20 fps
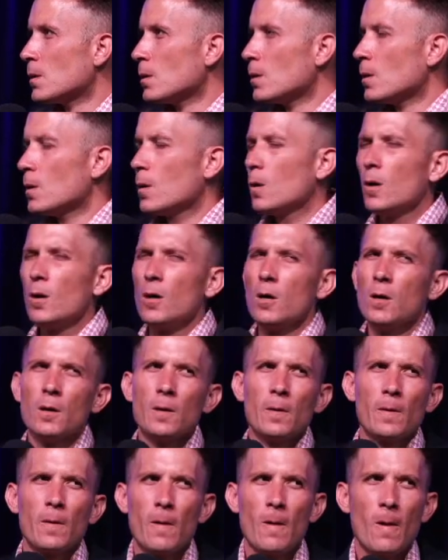Oh.
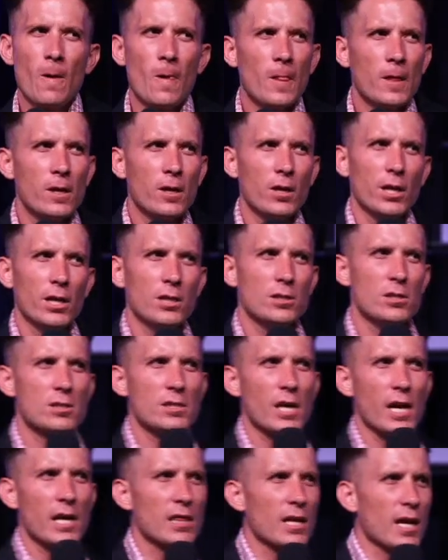You need to
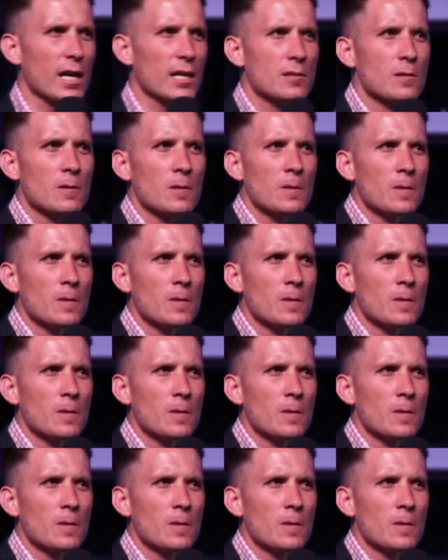take that.